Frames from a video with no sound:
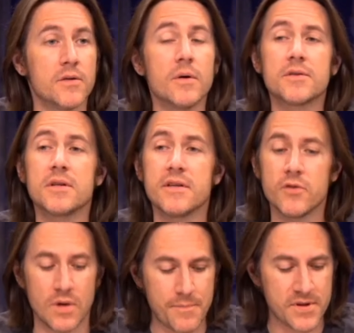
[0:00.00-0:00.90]
you are to leave
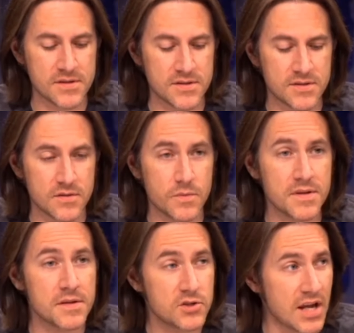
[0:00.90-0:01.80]
your weapons
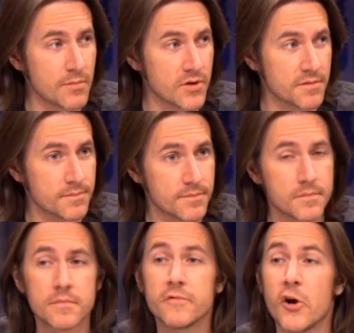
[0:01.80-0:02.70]
within the chamber.
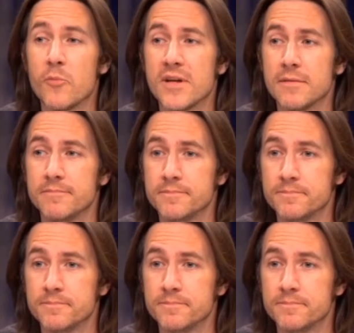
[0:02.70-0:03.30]
Follow me.